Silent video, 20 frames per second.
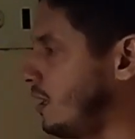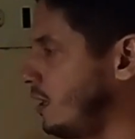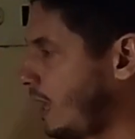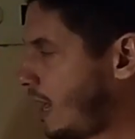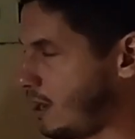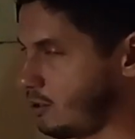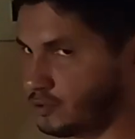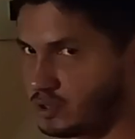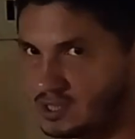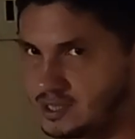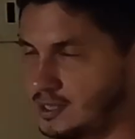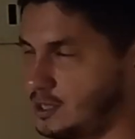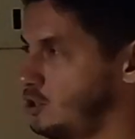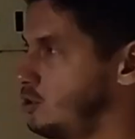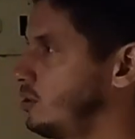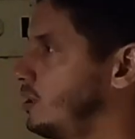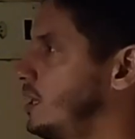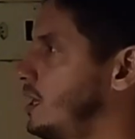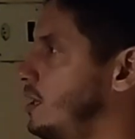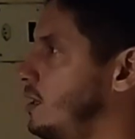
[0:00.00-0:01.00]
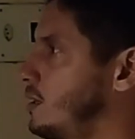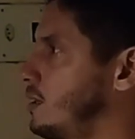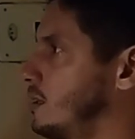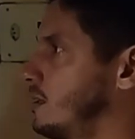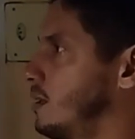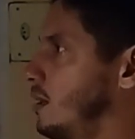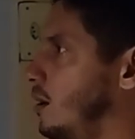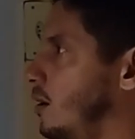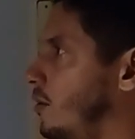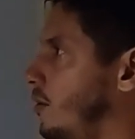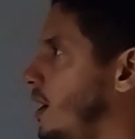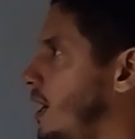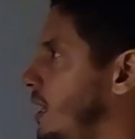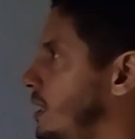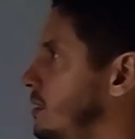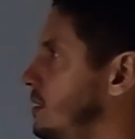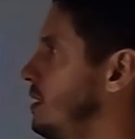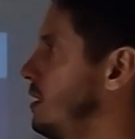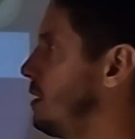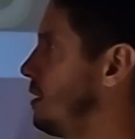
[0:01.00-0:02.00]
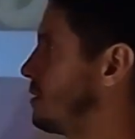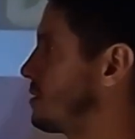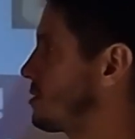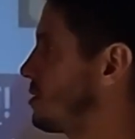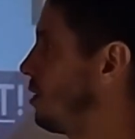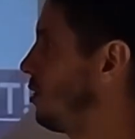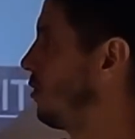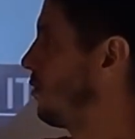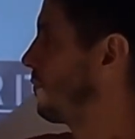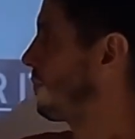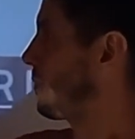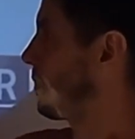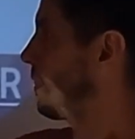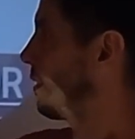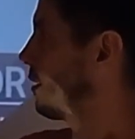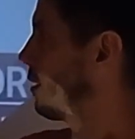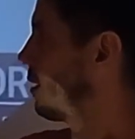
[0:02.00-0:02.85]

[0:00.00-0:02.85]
I'll see you later, alright? So,